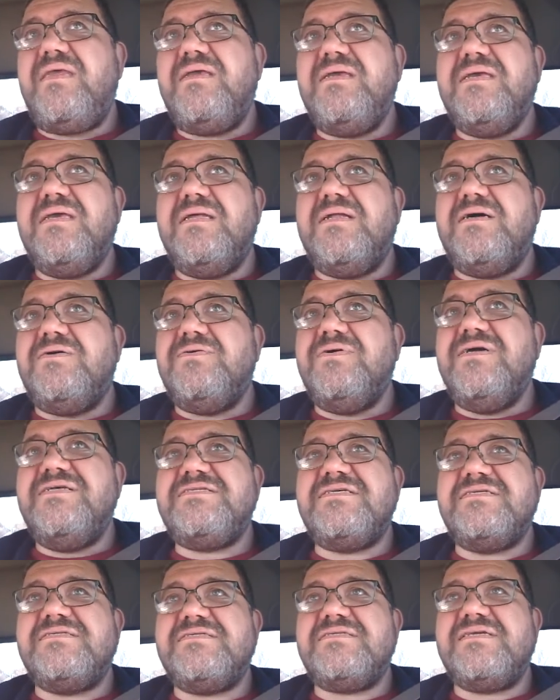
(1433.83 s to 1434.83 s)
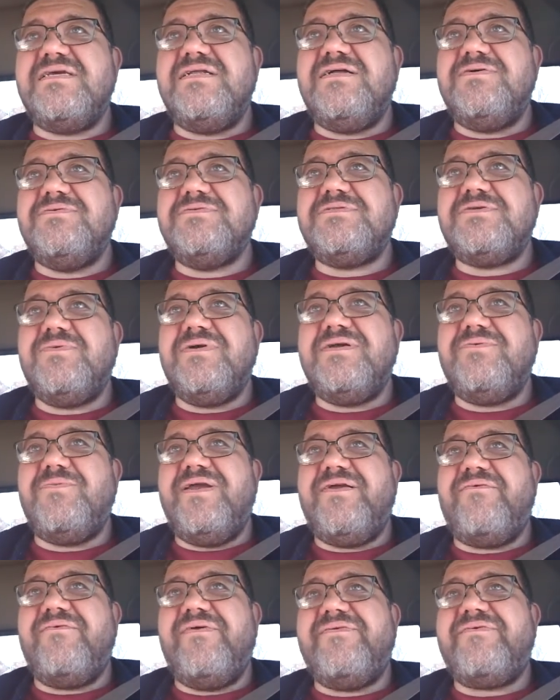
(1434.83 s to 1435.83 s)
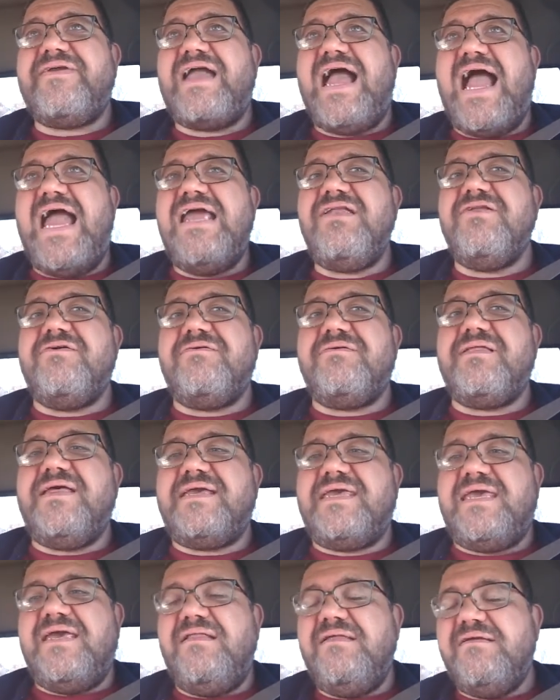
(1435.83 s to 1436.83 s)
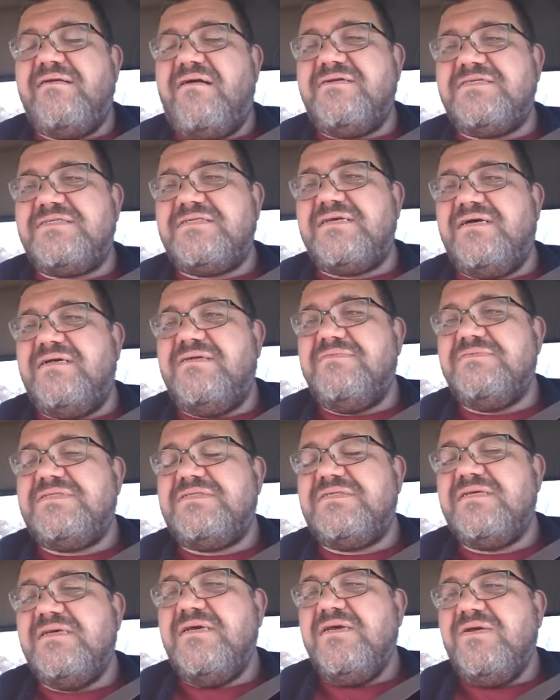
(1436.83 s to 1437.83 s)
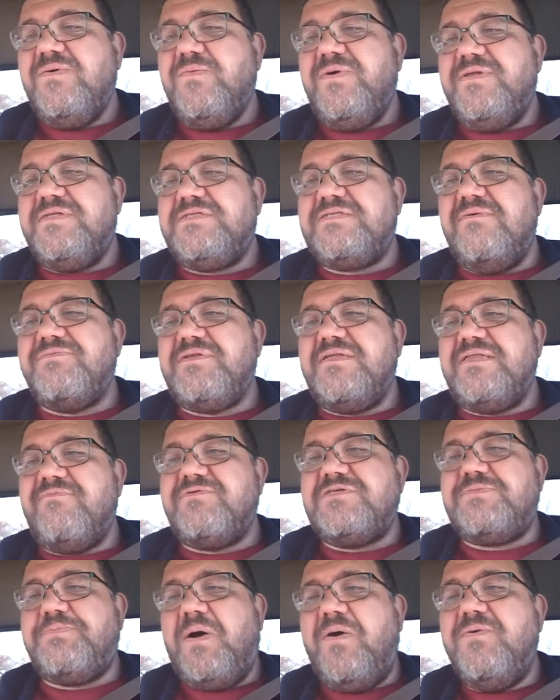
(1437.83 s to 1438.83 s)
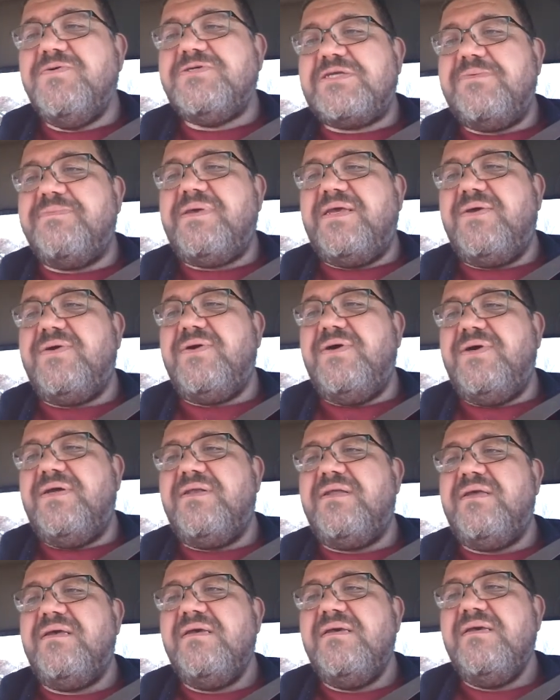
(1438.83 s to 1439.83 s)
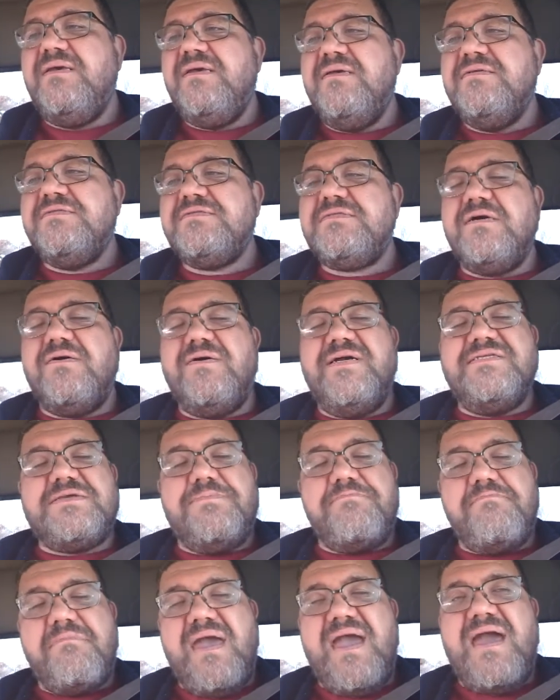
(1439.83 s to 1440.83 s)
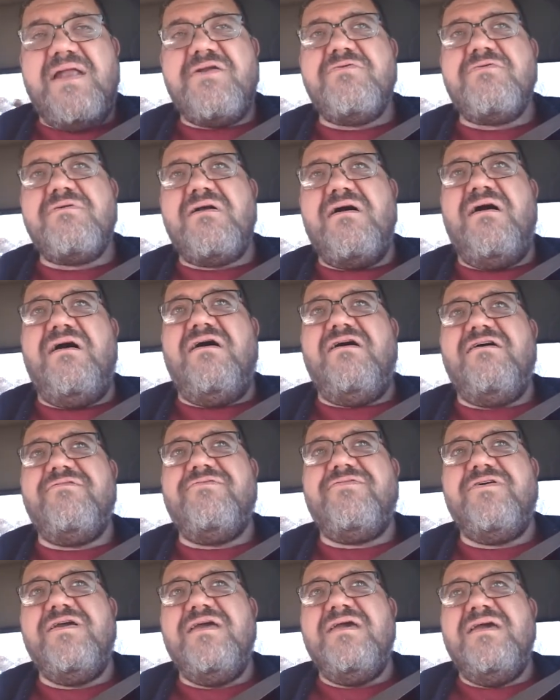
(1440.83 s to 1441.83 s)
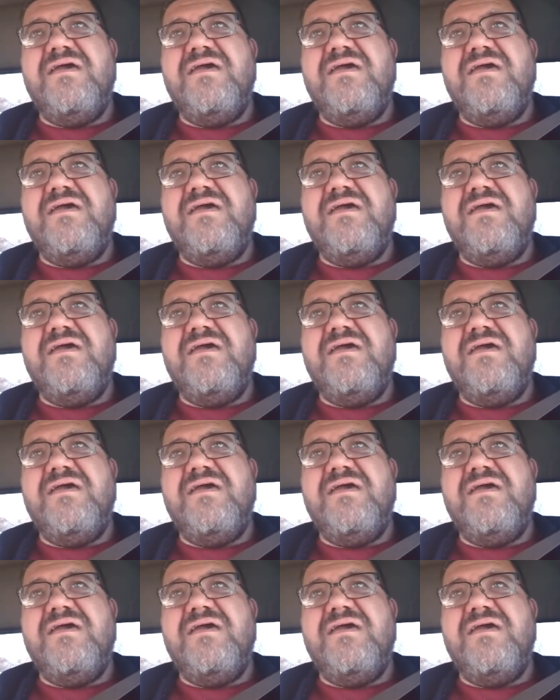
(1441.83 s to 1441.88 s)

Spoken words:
it's just, so we kind of are like killing ourselves with something that was supposed to be good. So it's a matter of